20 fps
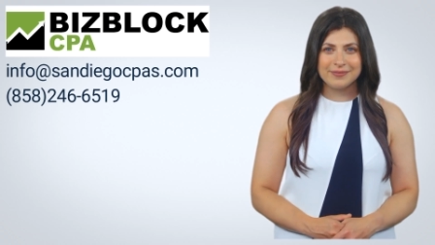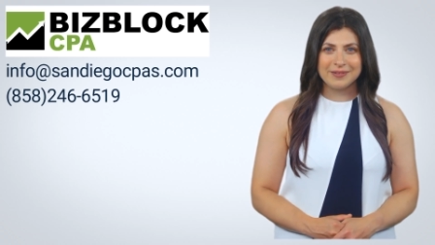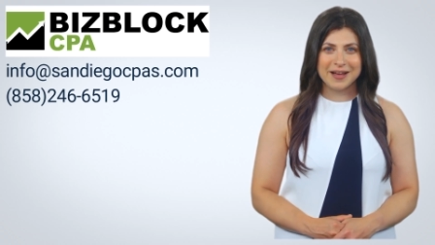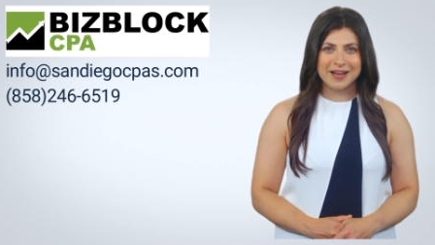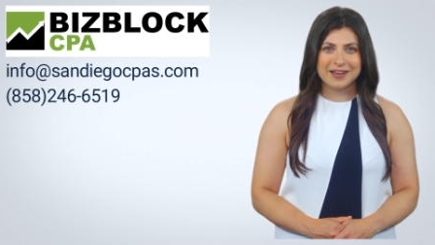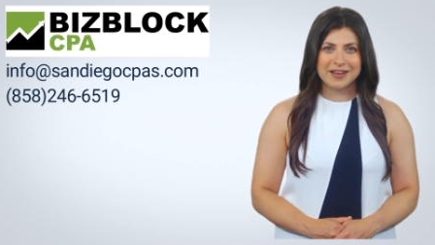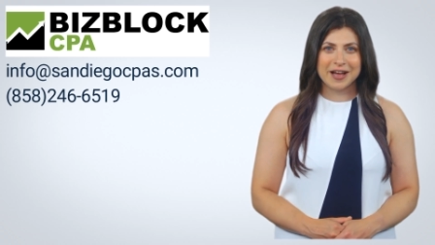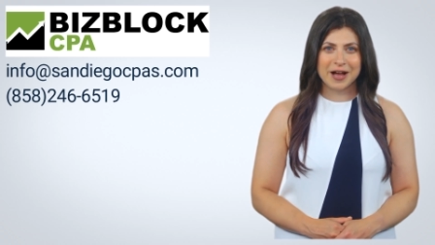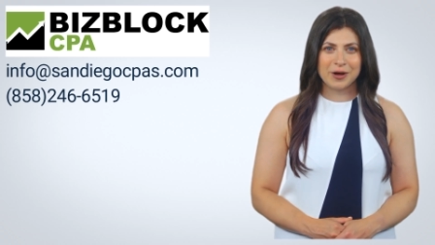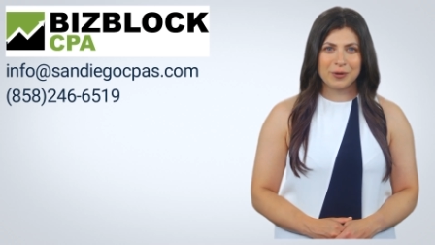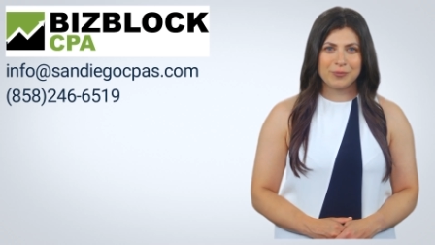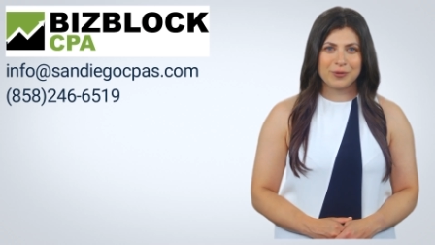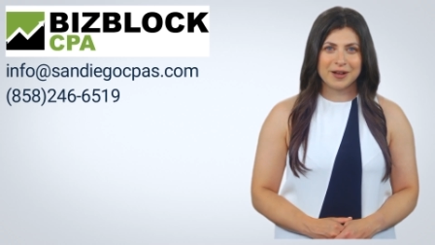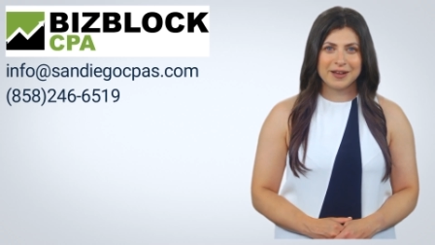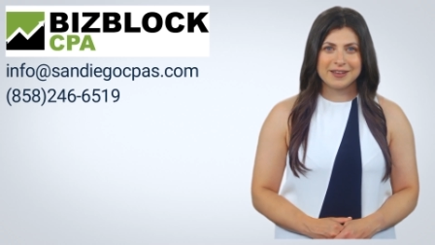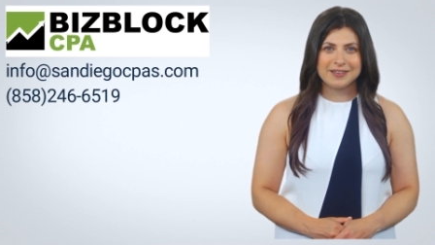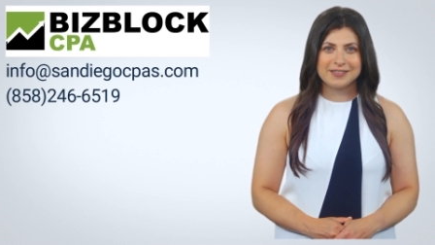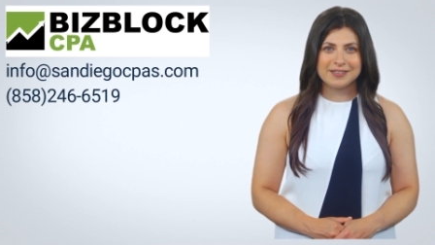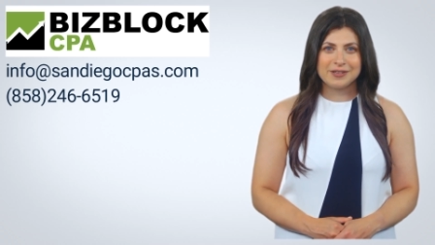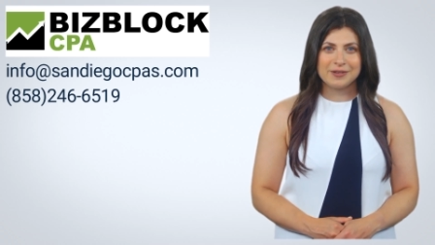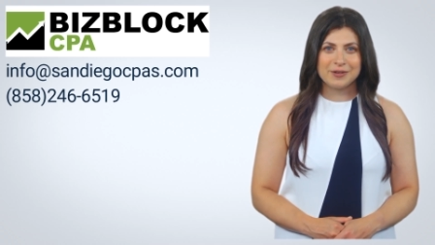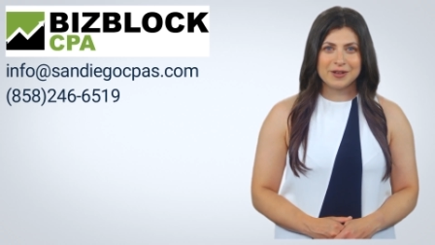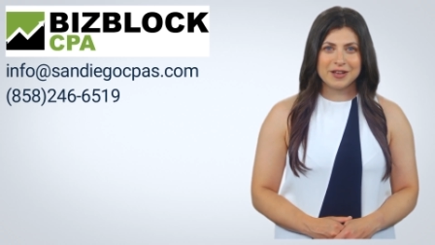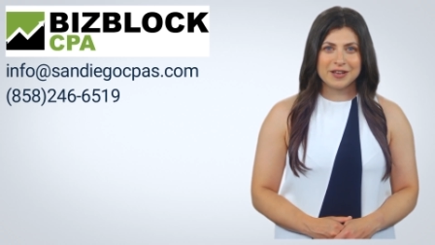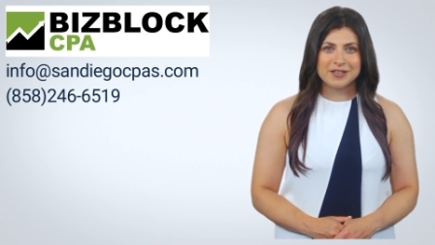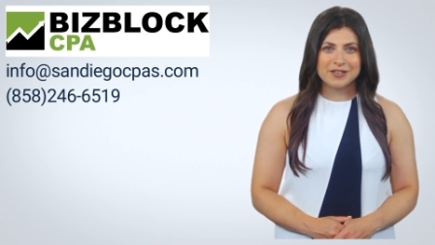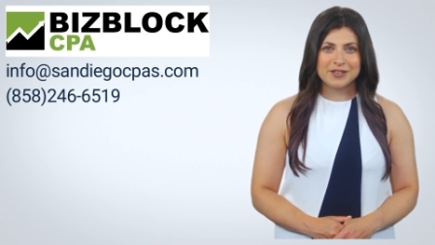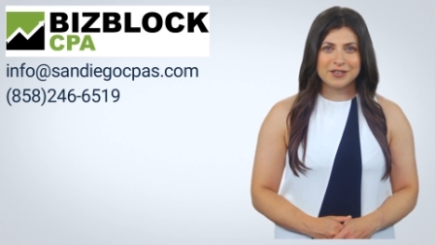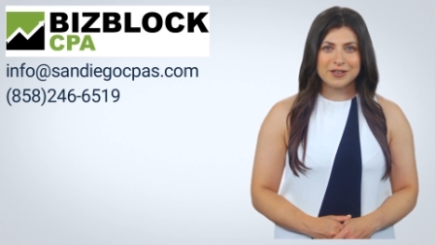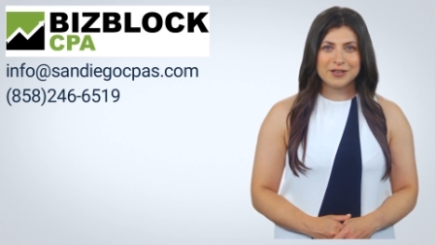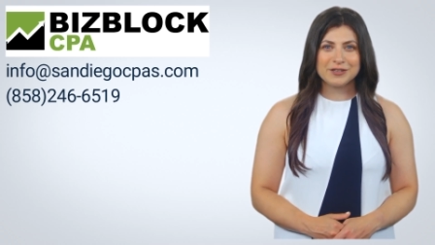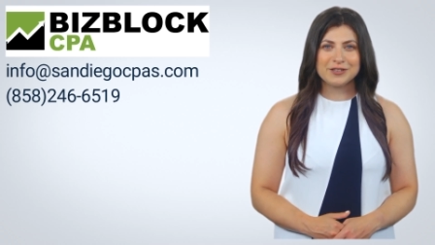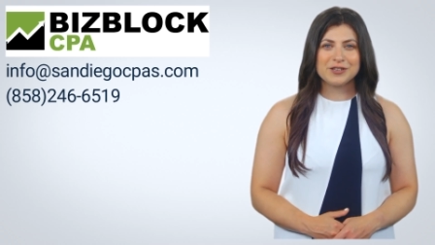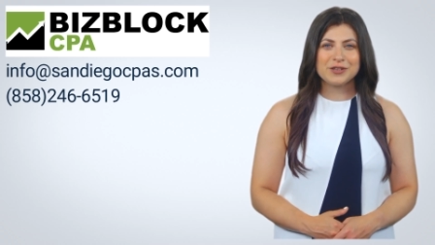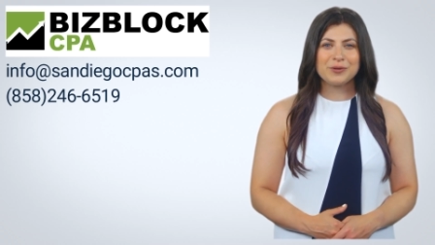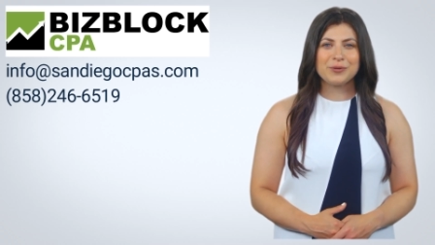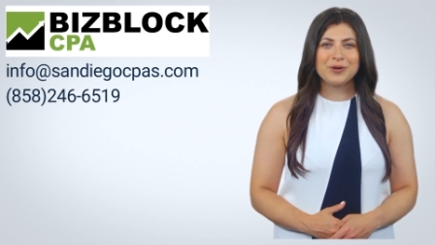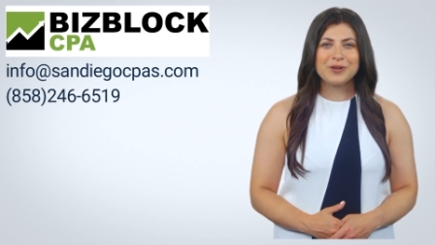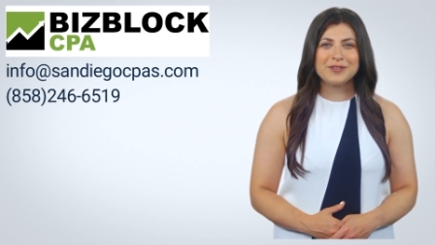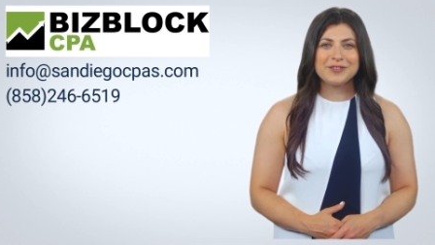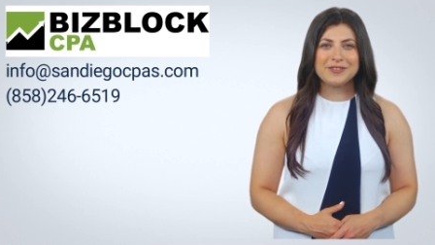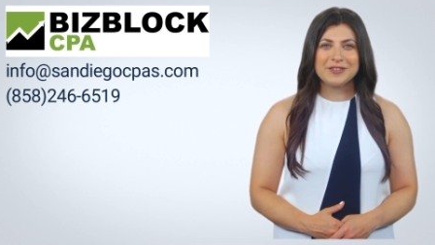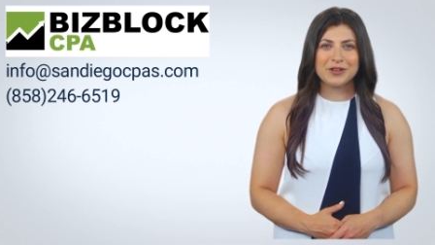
Account reconciliation ensures